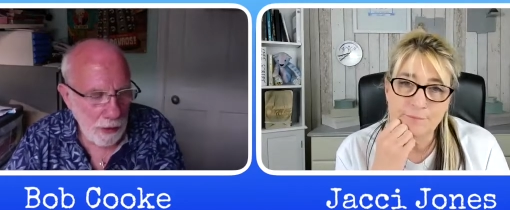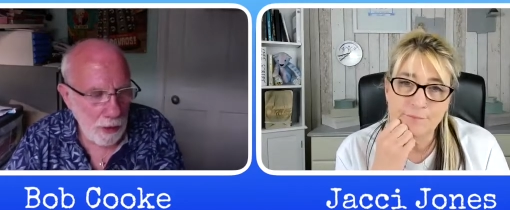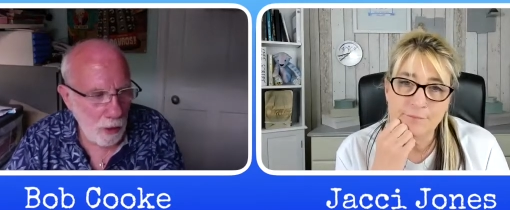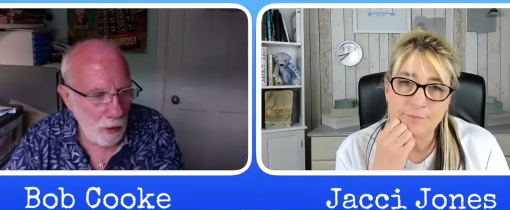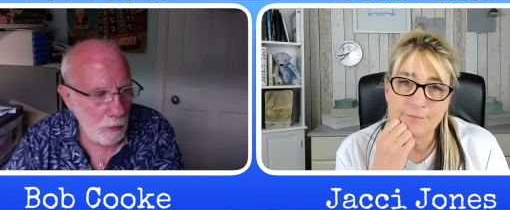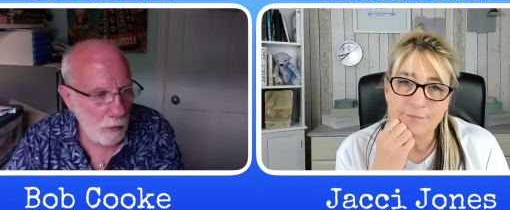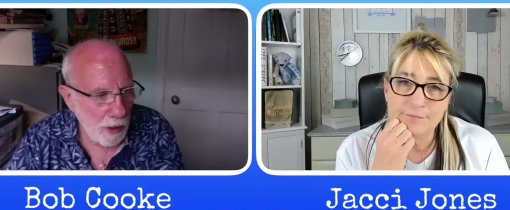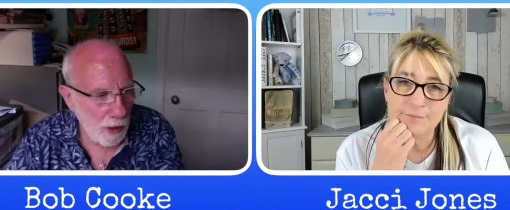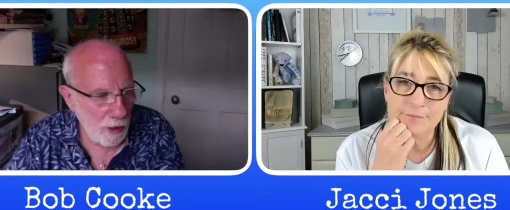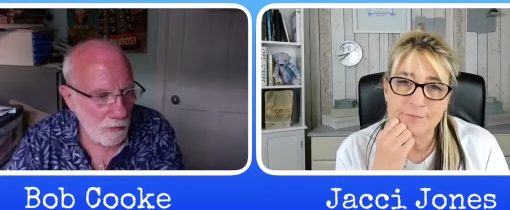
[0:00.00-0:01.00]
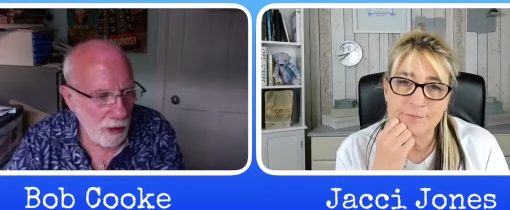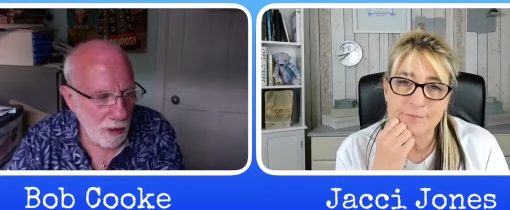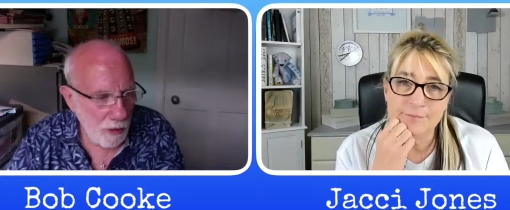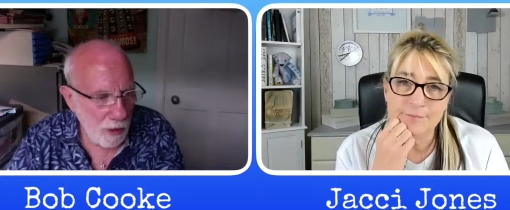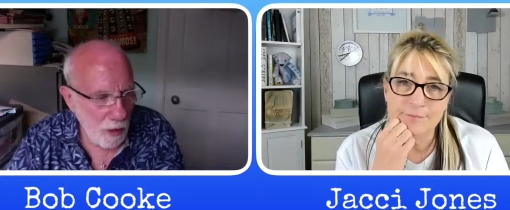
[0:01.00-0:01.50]
Speaker 1: yeah we're getting
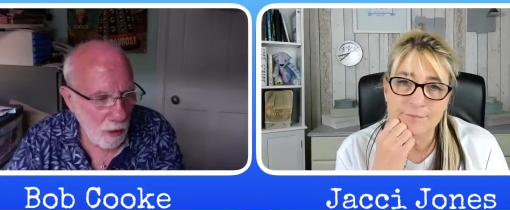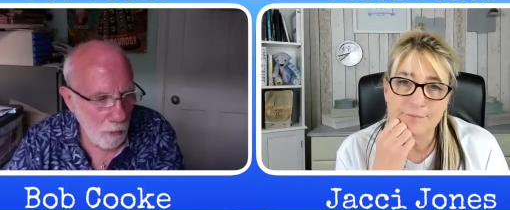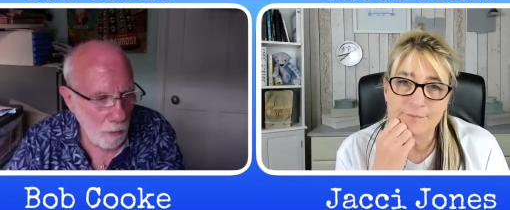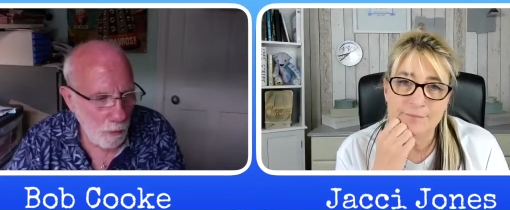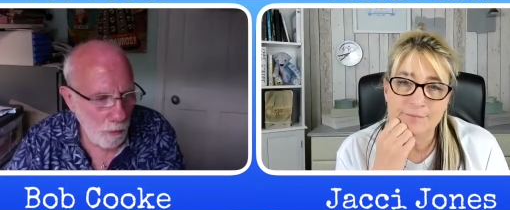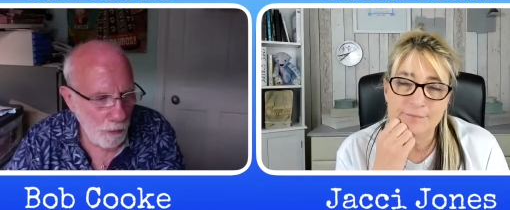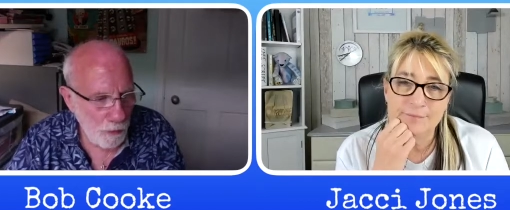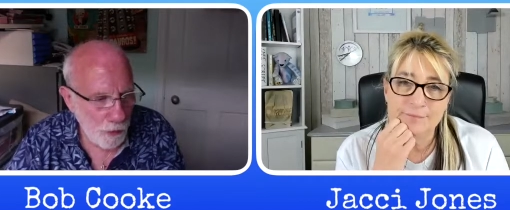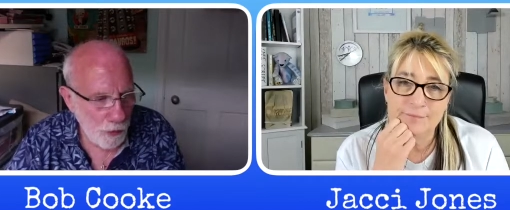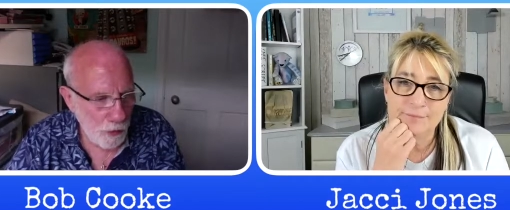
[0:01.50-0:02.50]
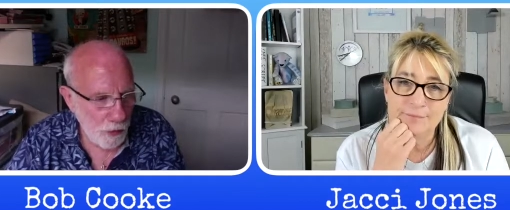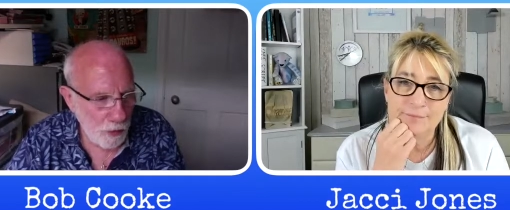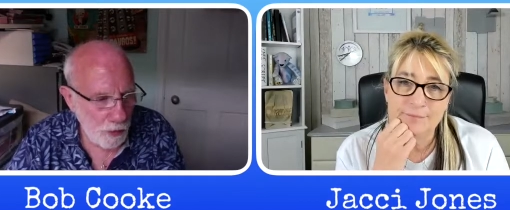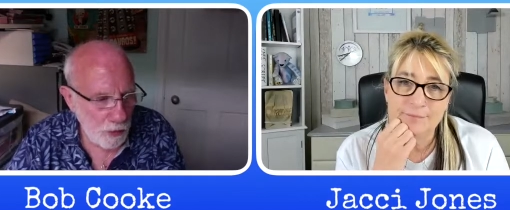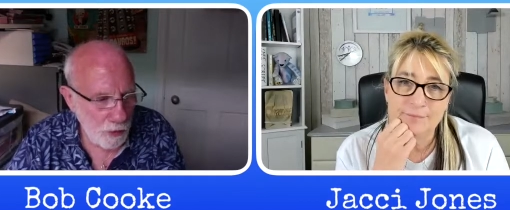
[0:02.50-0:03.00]
around i hope to
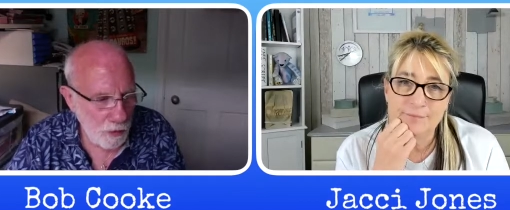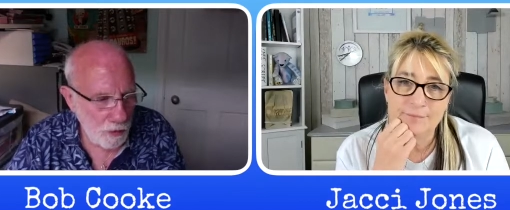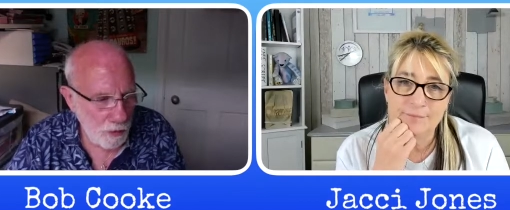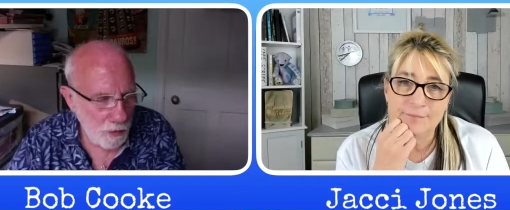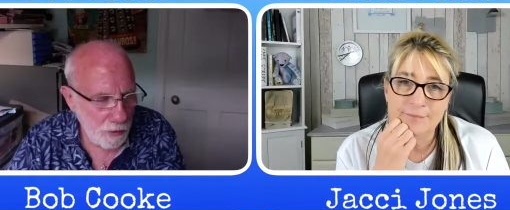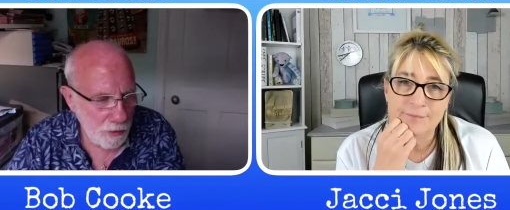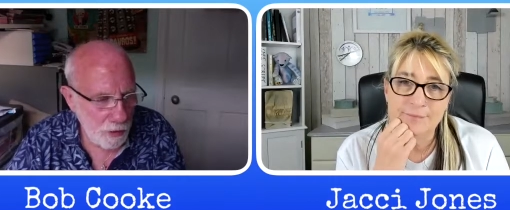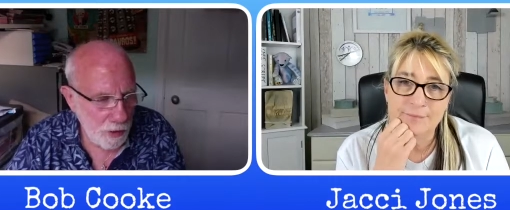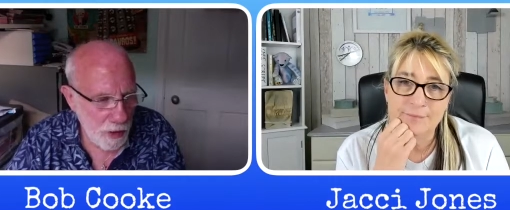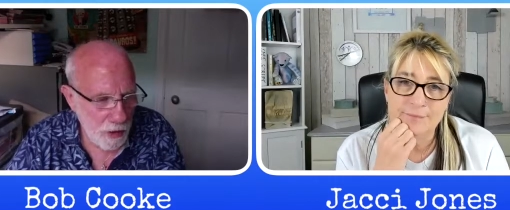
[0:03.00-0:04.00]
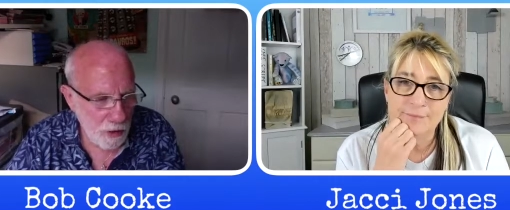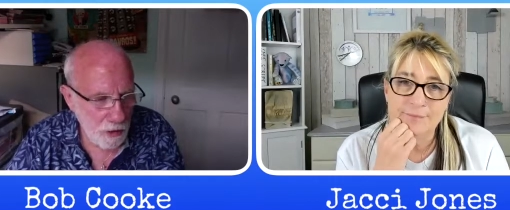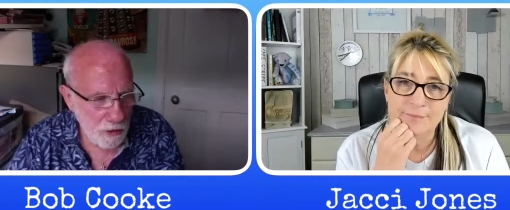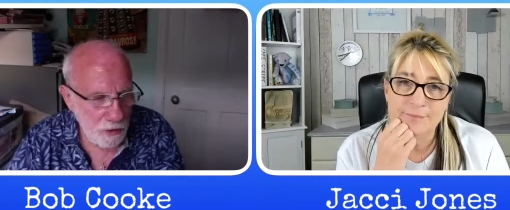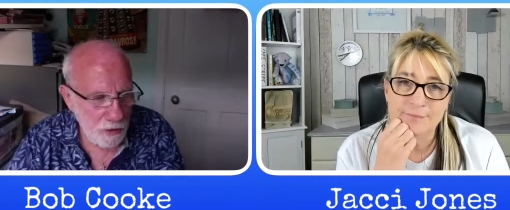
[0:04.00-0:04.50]
the to to the
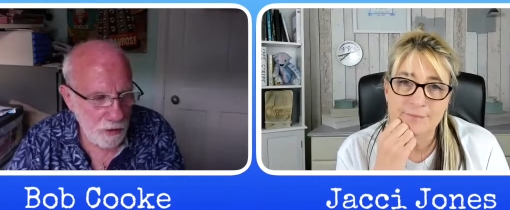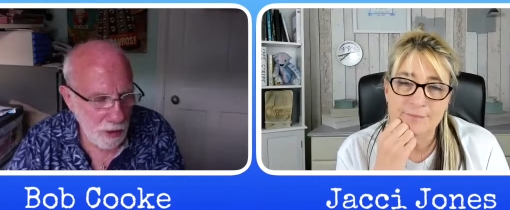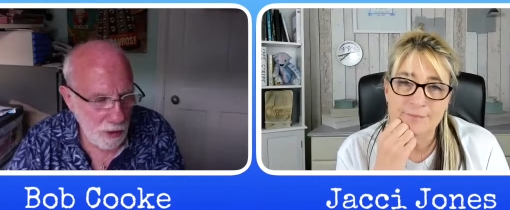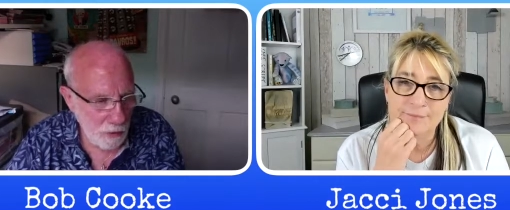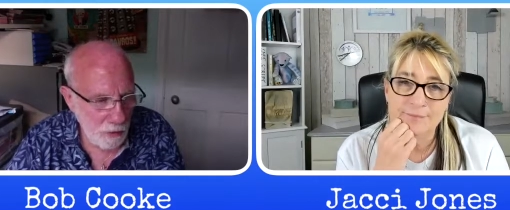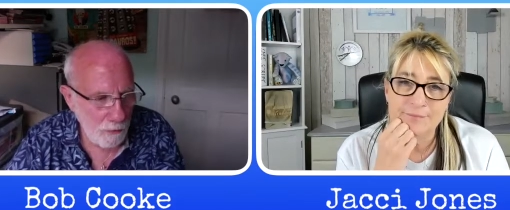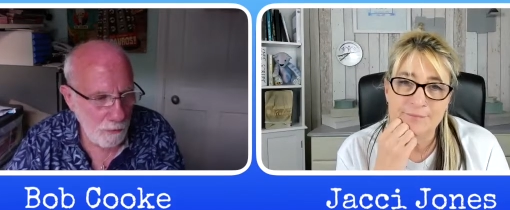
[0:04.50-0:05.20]
listeners to say look